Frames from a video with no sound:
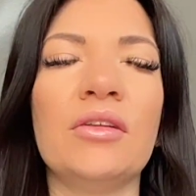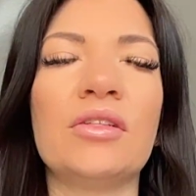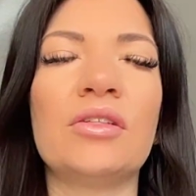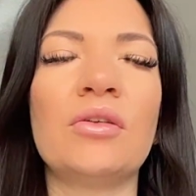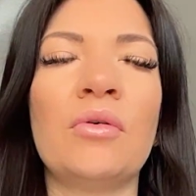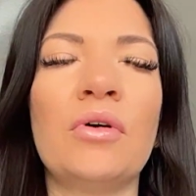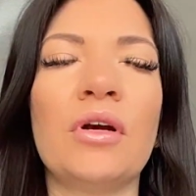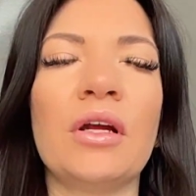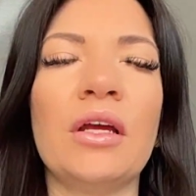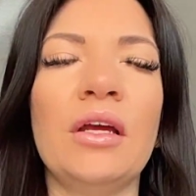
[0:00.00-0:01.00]
and the
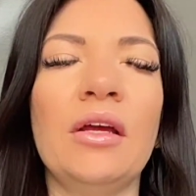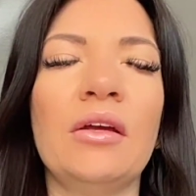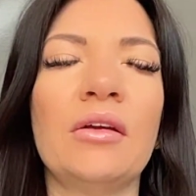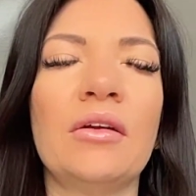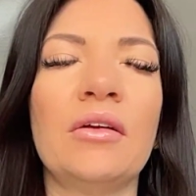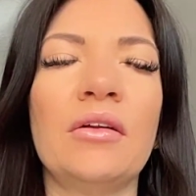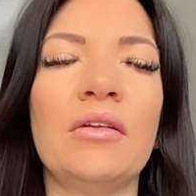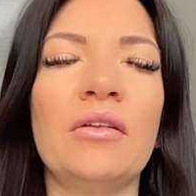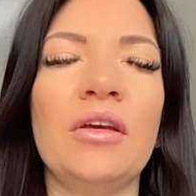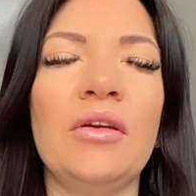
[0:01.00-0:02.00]
story
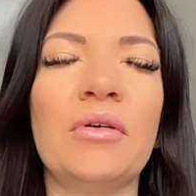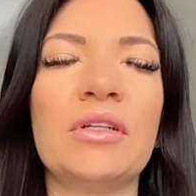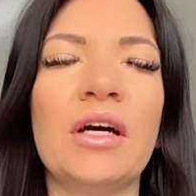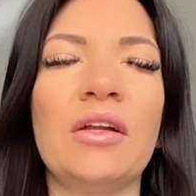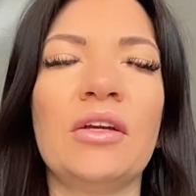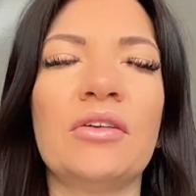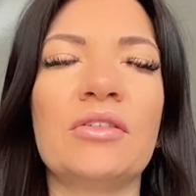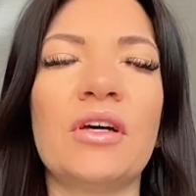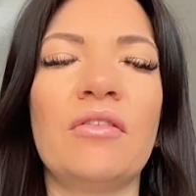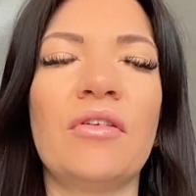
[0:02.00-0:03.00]
that you are telling
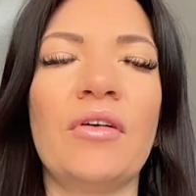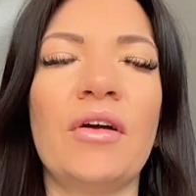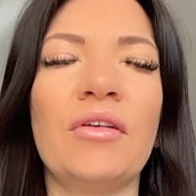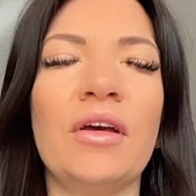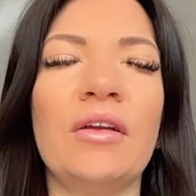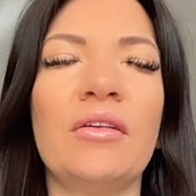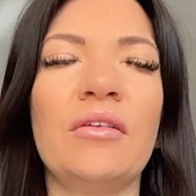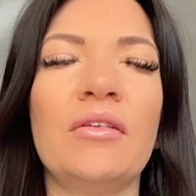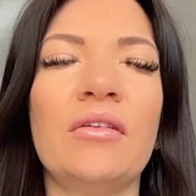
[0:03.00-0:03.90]
yourself around it.